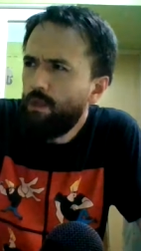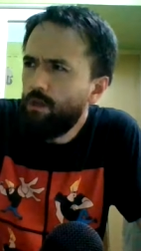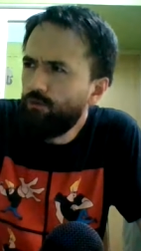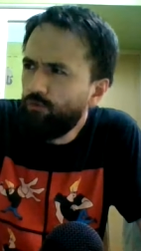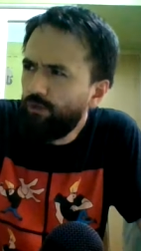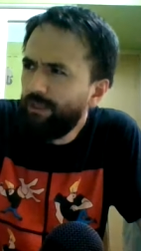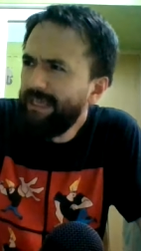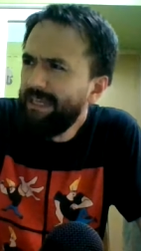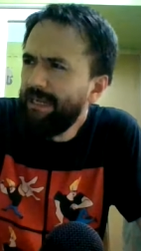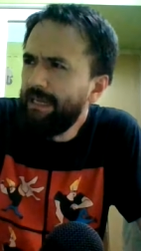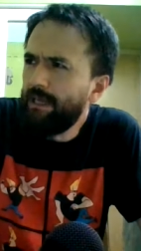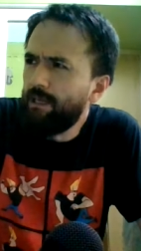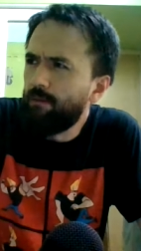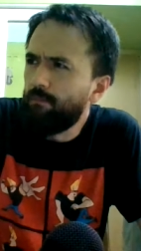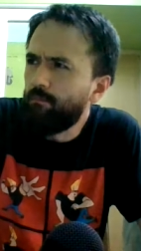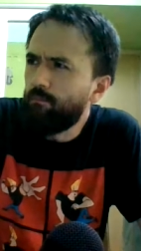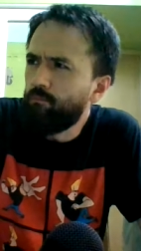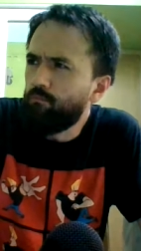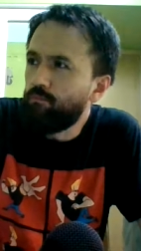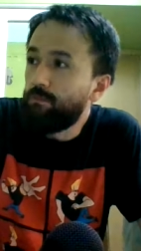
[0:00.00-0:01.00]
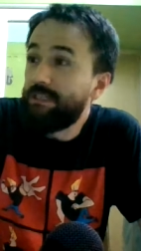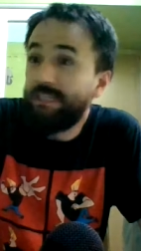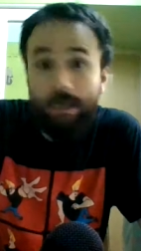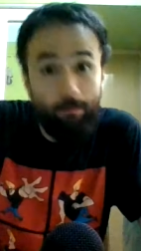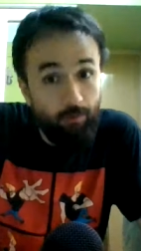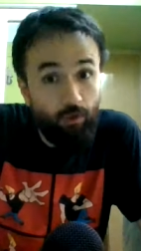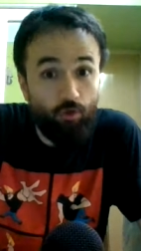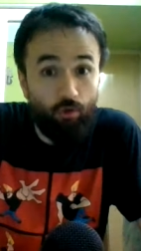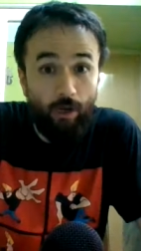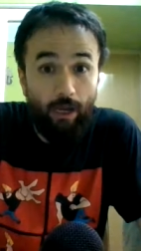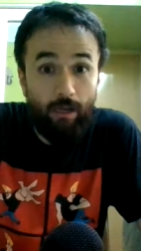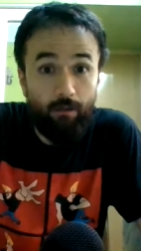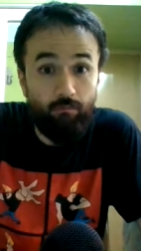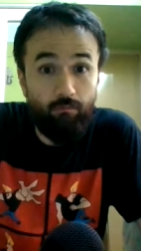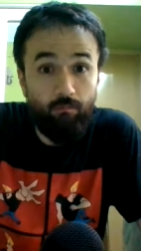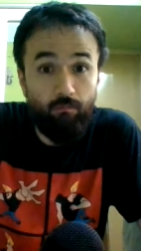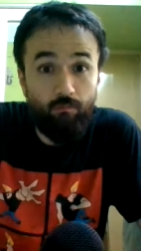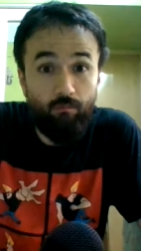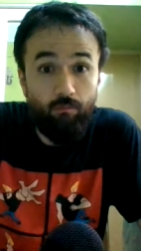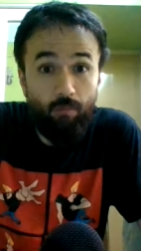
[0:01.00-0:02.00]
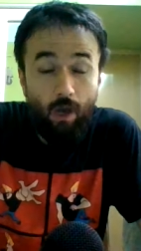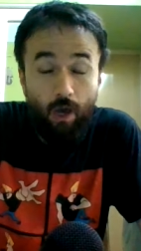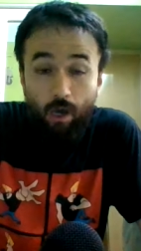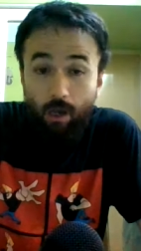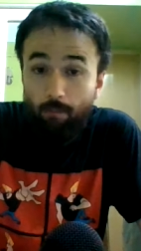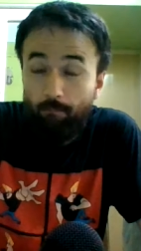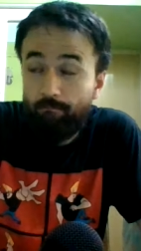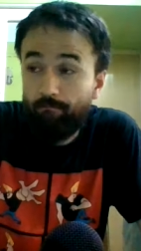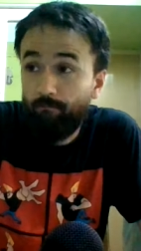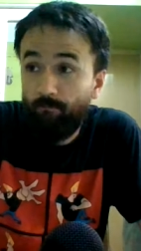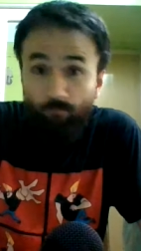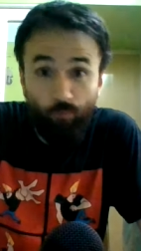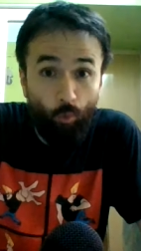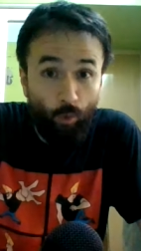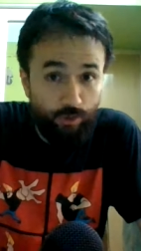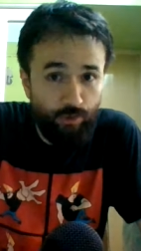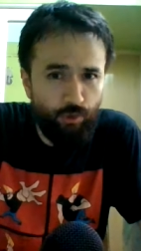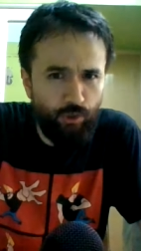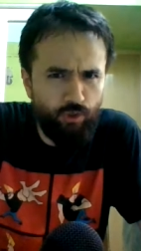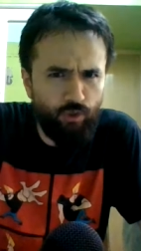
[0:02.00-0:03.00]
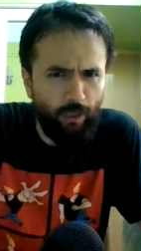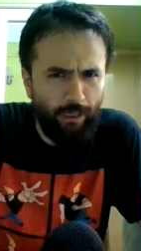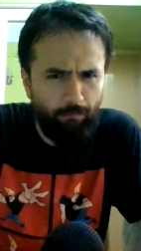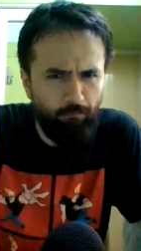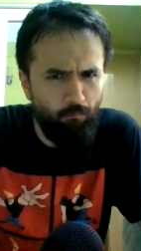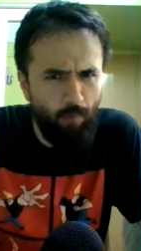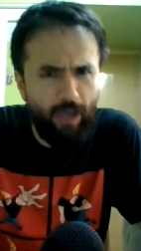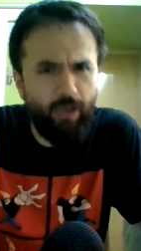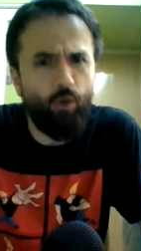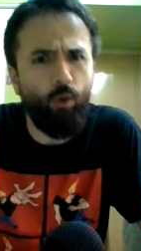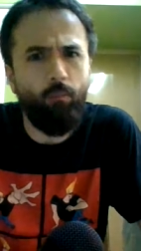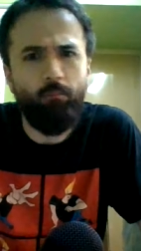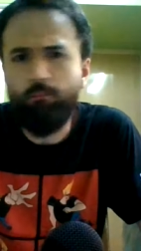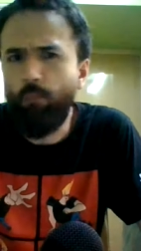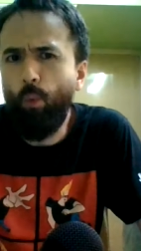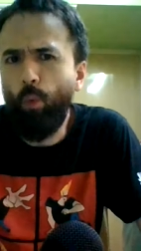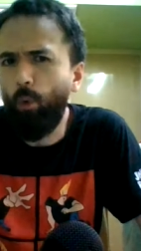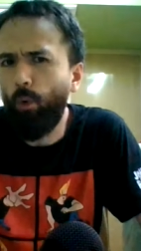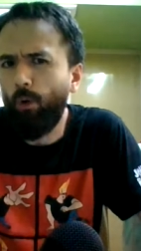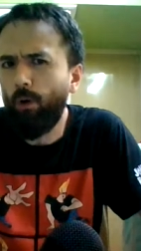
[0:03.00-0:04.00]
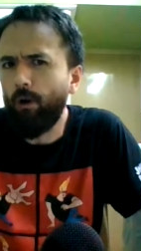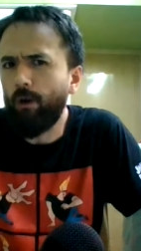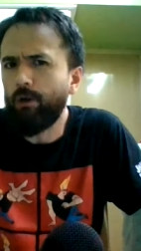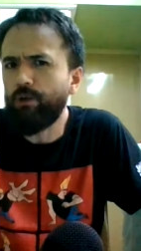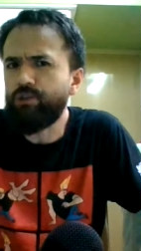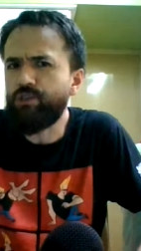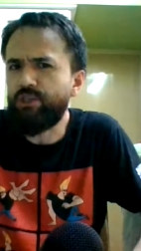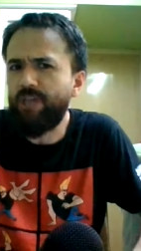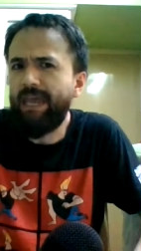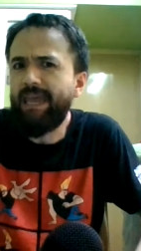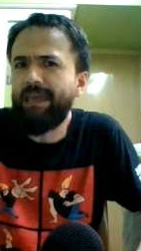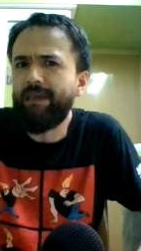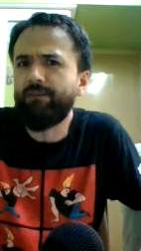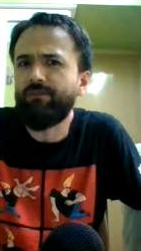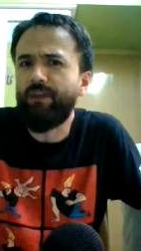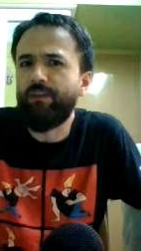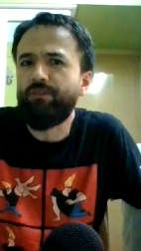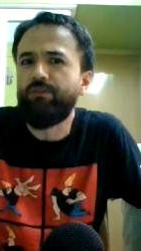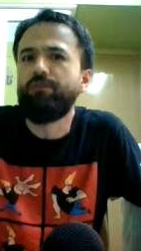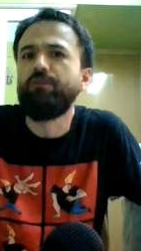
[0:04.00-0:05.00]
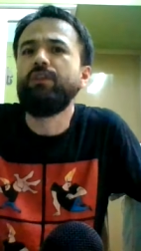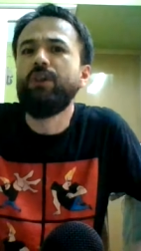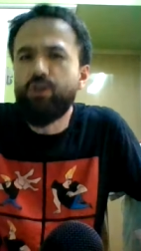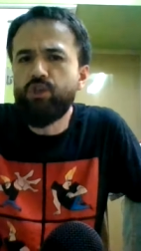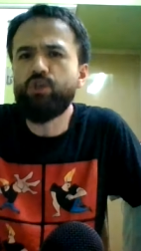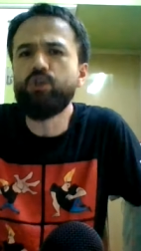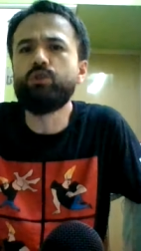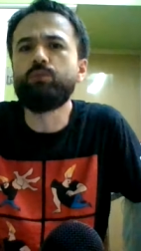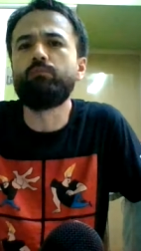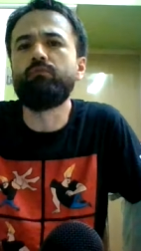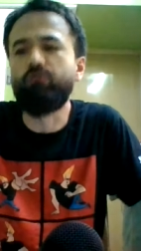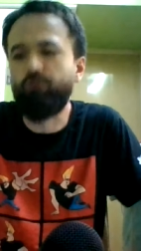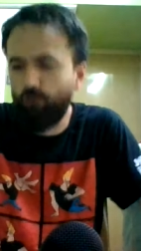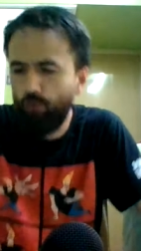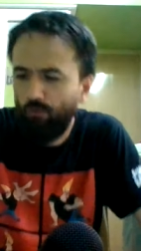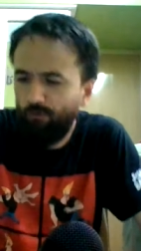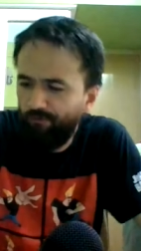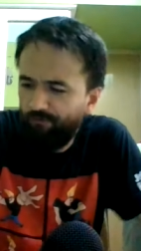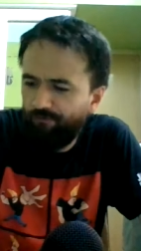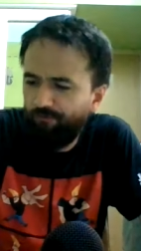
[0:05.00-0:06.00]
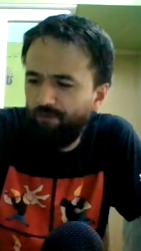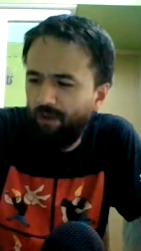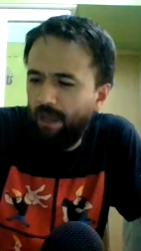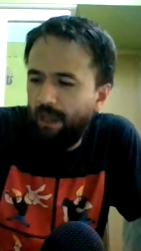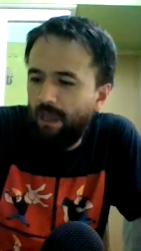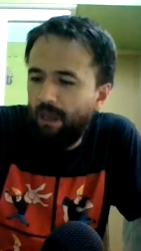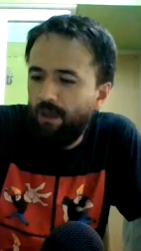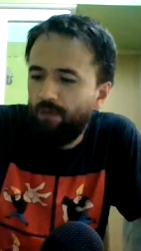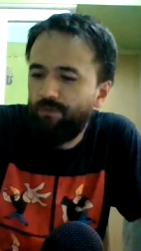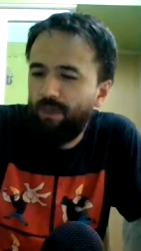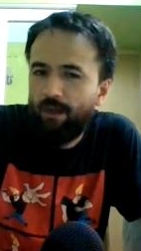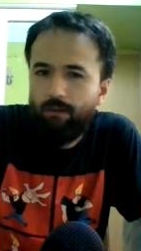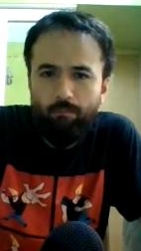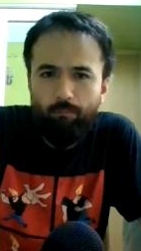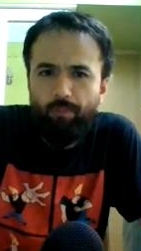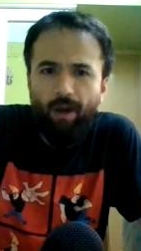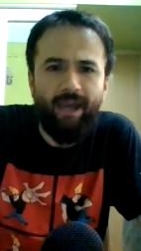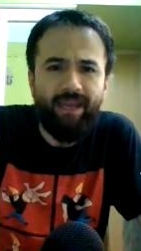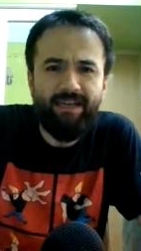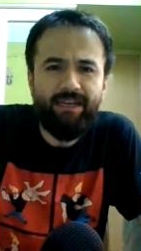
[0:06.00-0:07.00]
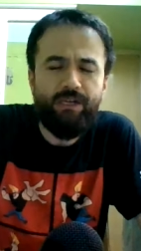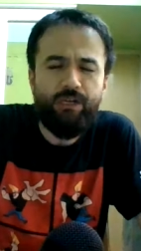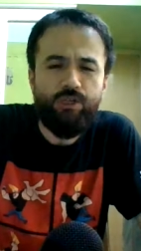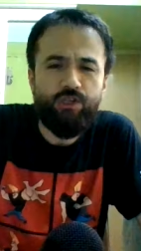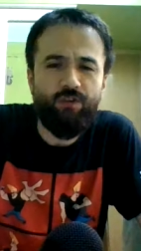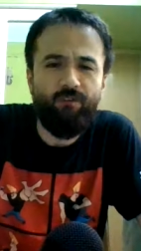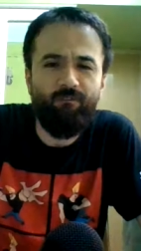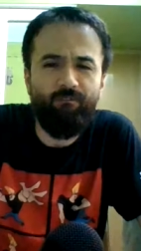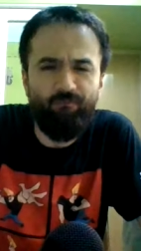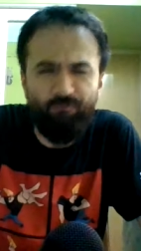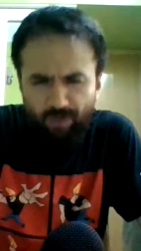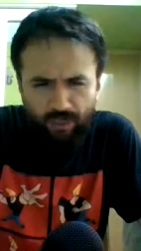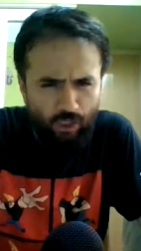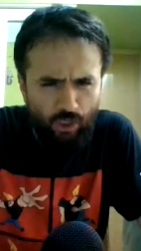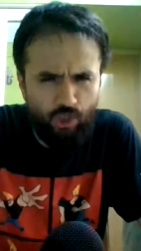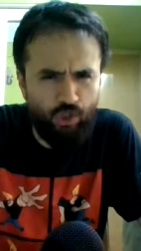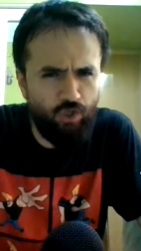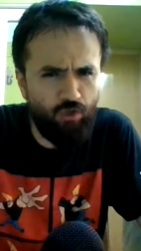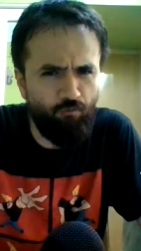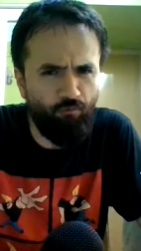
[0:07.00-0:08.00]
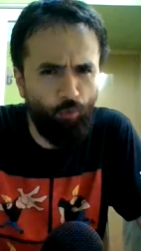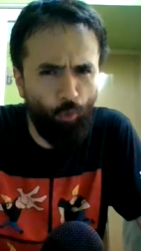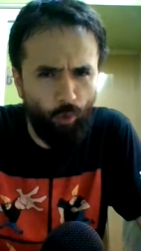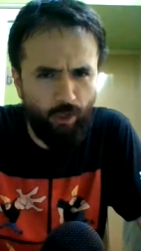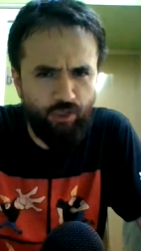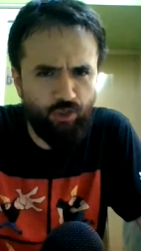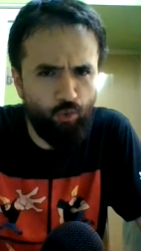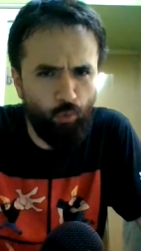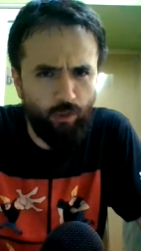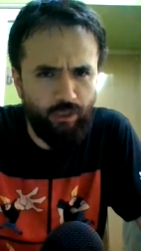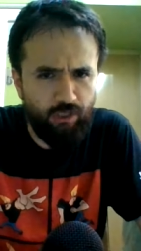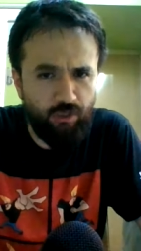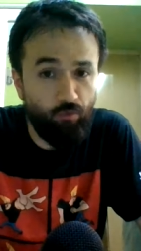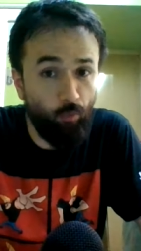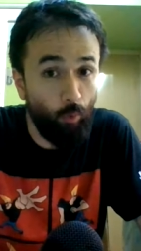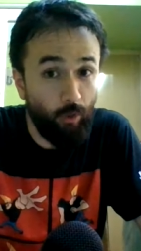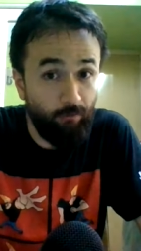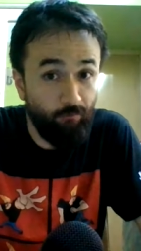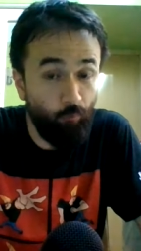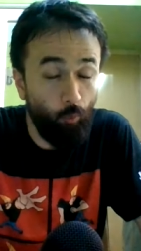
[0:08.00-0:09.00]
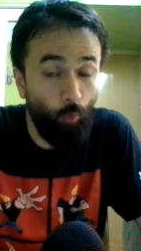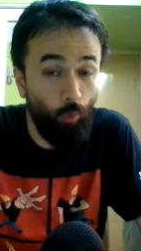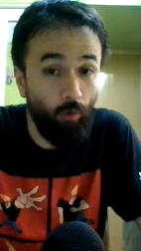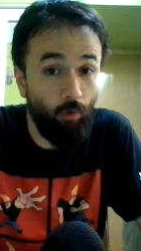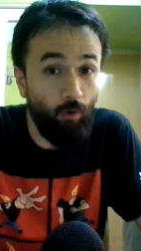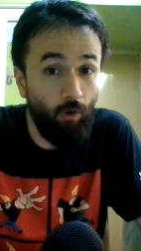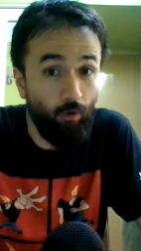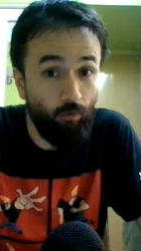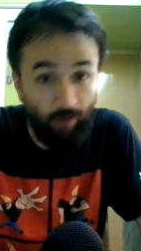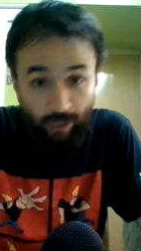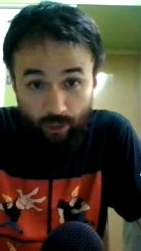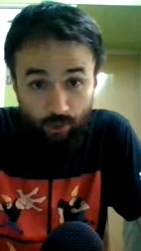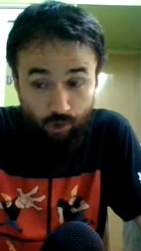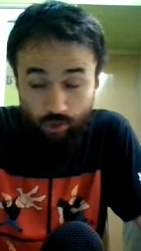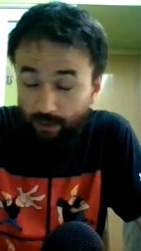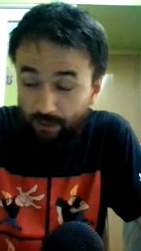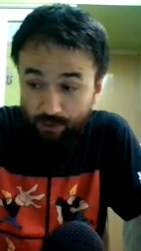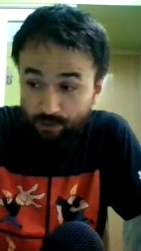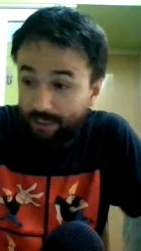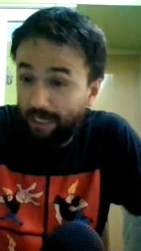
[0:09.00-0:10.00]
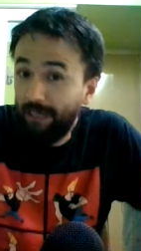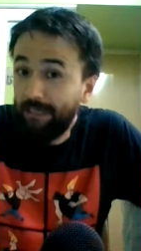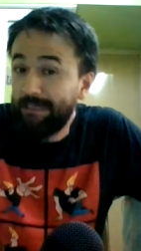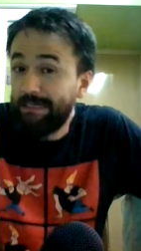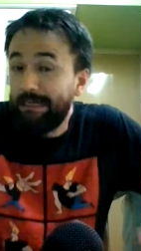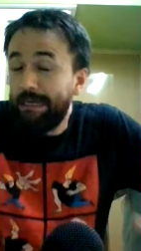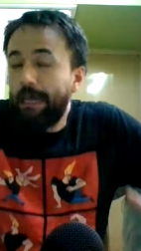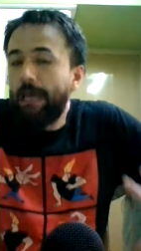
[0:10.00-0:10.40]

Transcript: leading Democrat um, voices like Michael Moore saying that this is proof that Biden is finished for his 2024 election. It's not